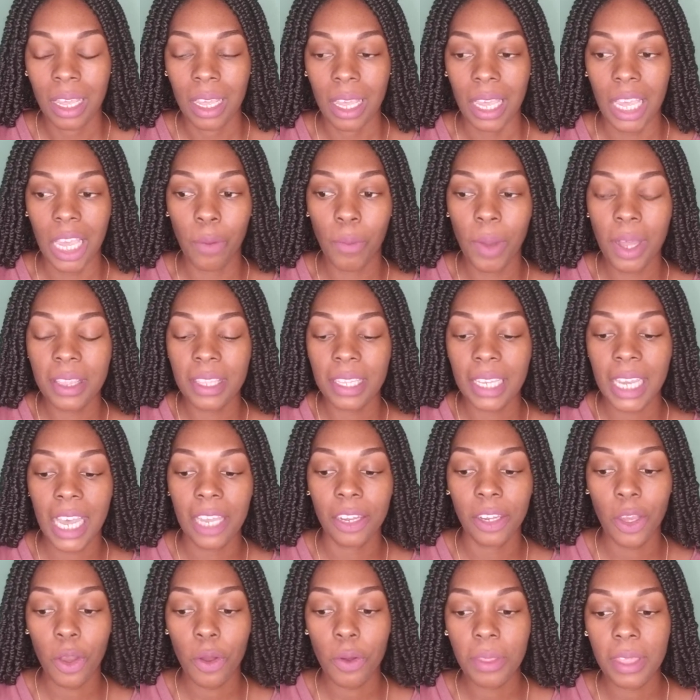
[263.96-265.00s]
And one thing I
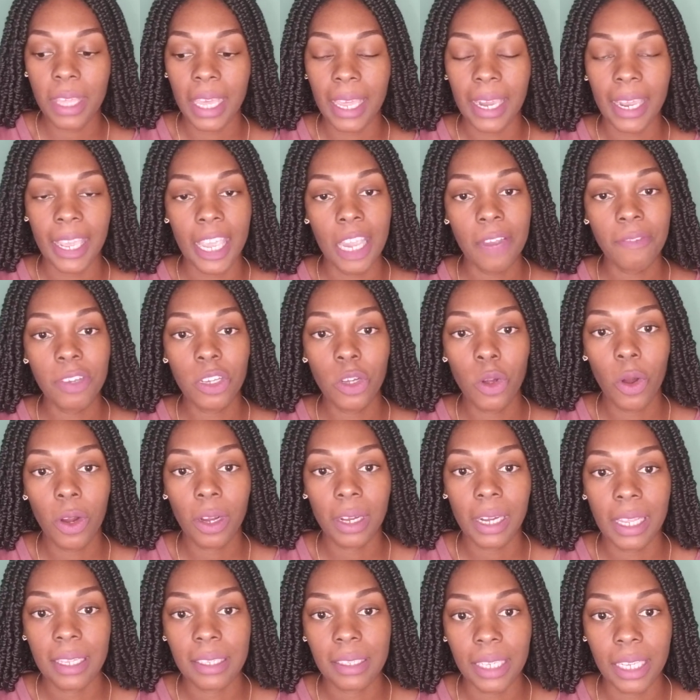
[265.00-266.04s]
know, that every
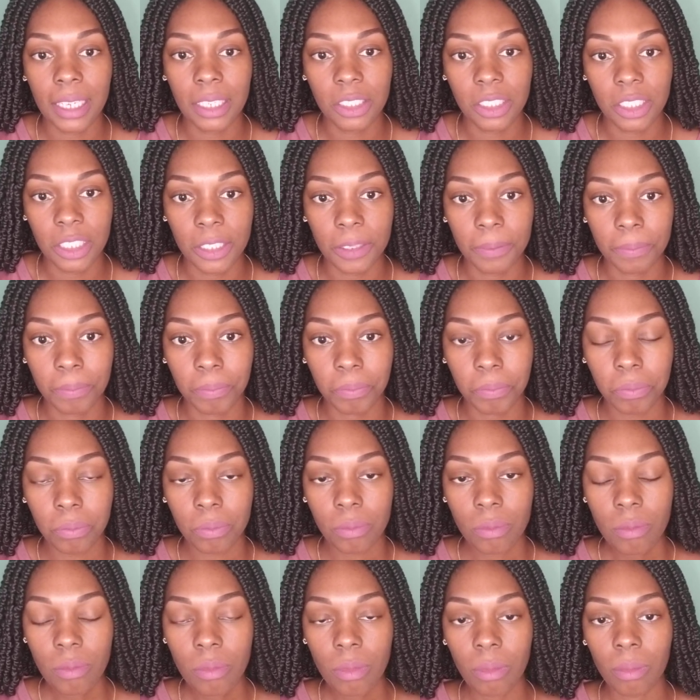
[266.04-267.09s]
organization
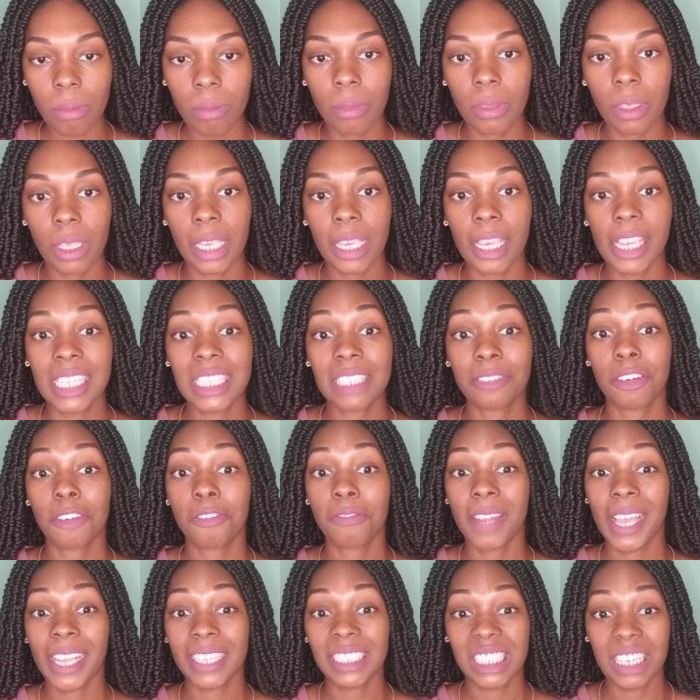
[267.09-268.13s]
is a
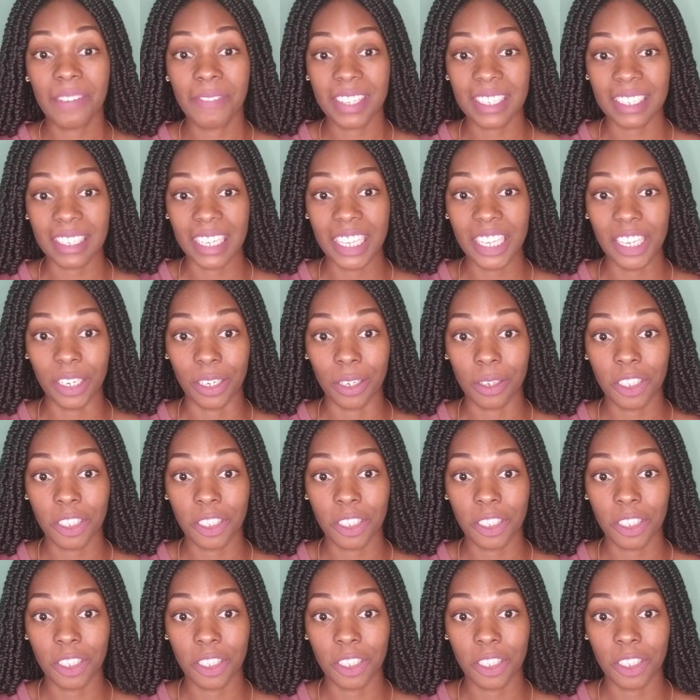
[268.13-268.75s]
reflection of its leader.